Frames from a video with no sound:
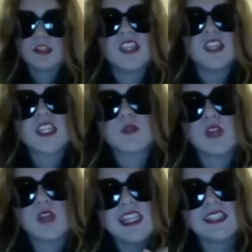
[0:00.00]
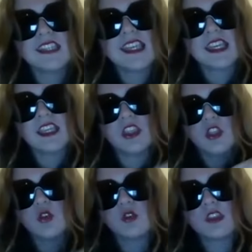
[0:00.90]
Desperately seeking no
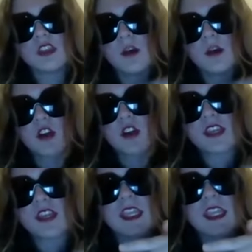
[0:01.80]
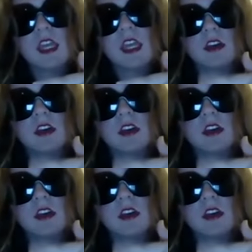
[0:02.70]
dumber psychic.